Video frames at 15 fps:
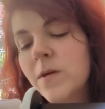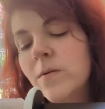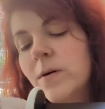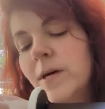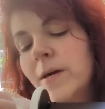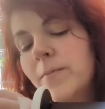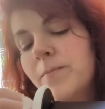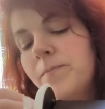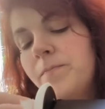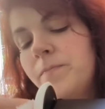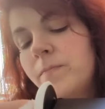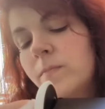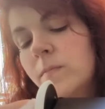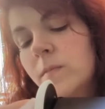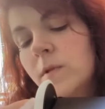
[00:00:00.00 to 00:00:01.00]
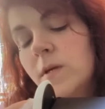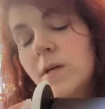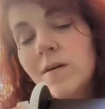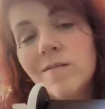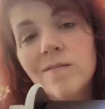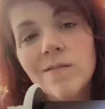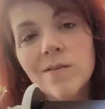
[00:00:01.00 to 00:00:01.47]
Okay.
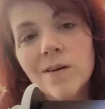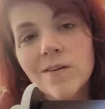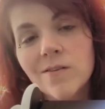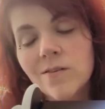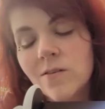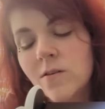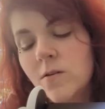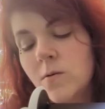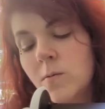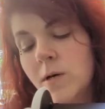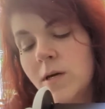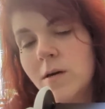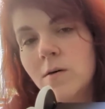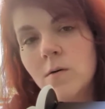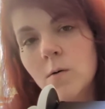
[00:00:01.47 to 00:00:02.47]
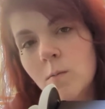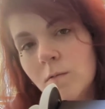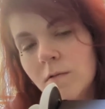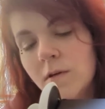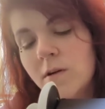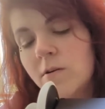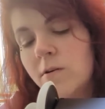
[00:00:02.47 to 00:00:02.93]
If you guys are still awake,
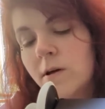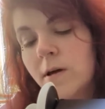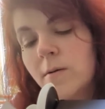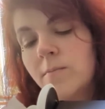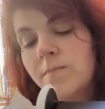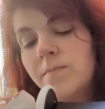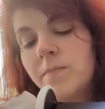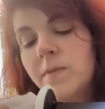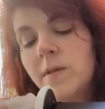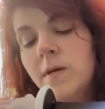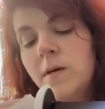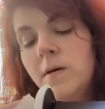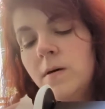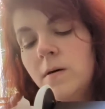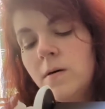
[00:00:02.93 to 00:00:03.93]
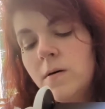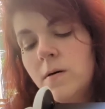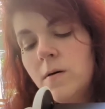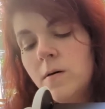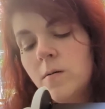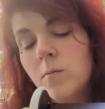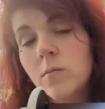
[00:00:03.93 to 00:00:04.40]
hopefully you're not.
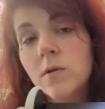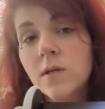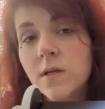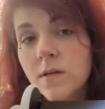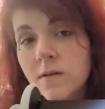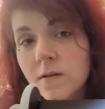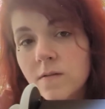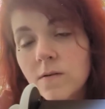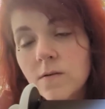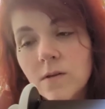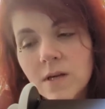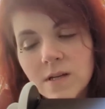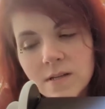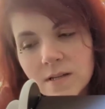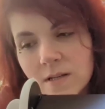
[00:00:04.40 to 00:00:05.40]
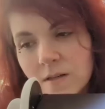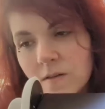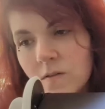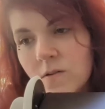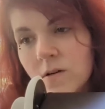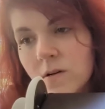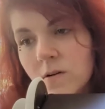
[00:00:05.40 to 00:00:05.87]
Please, if you liked any of
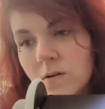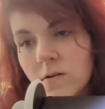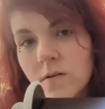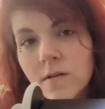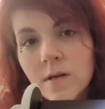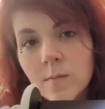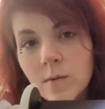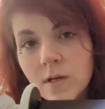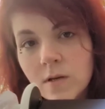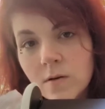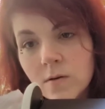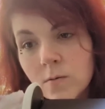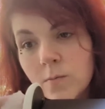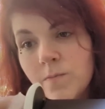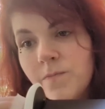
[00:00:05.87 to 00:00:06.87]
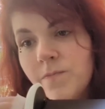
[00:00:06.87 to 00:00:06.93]
these triggers, let me know.